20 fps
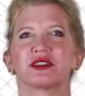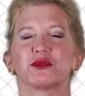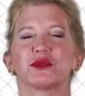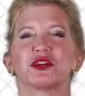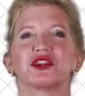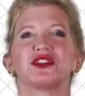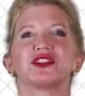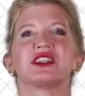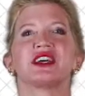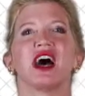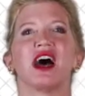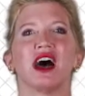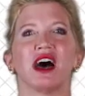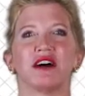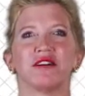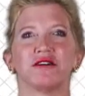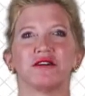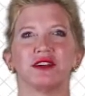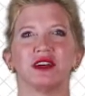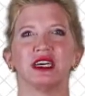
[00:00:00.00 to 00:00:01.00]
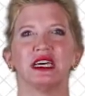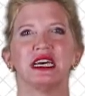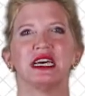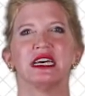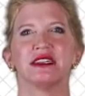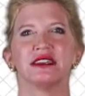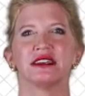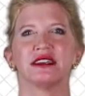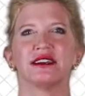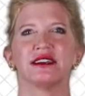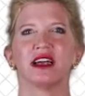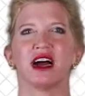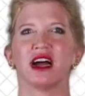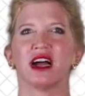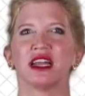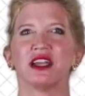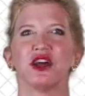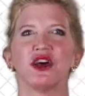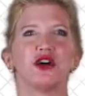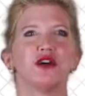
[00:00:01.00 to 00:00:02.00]
the word tough to
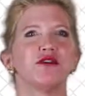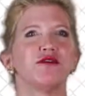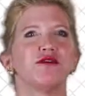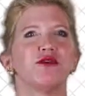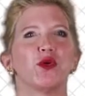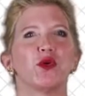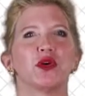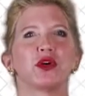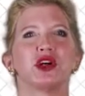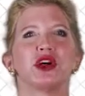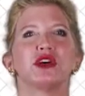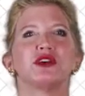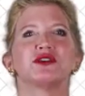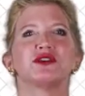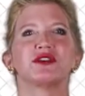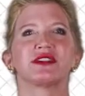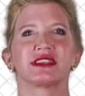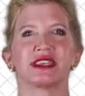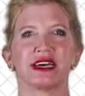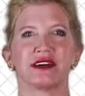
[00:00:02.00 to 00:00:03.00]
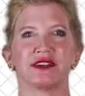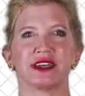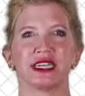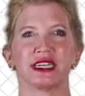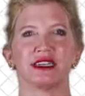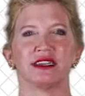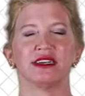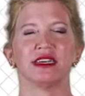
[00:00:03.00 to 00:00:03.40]
90407.